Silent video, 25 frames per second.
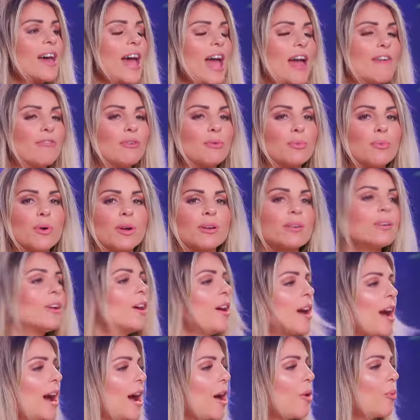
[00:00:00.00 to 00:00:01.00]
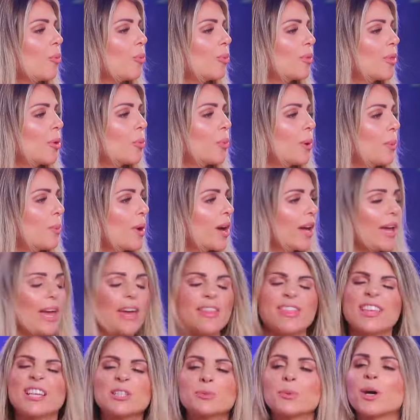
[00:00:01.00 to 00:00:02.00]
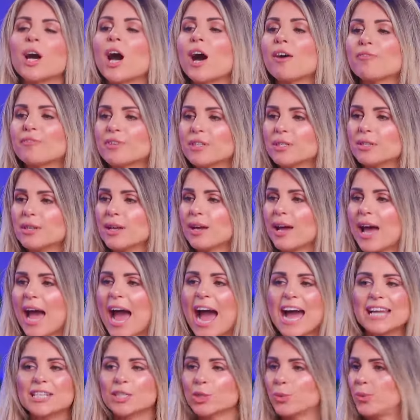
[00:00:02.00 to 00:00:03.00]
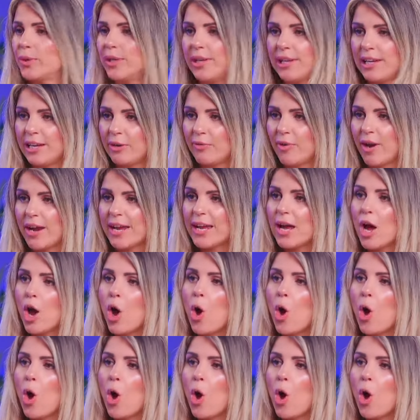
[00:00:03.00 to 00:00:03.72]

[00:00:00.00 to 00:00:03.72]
everyone things were covered adequately, right?